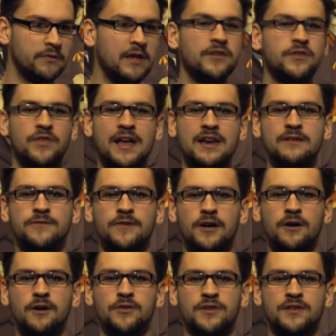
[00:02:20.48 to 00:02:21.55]
This then
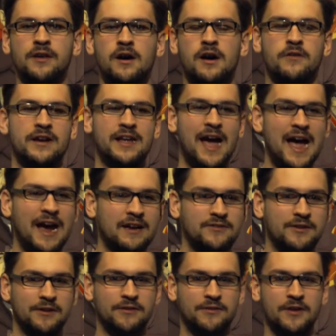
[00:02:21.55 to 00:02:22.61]
involves hiring
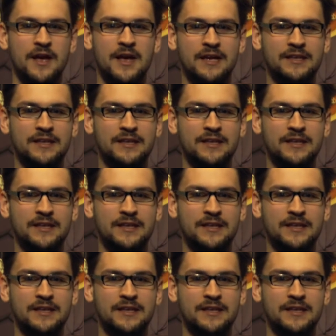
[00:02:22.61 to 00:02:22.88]
actors,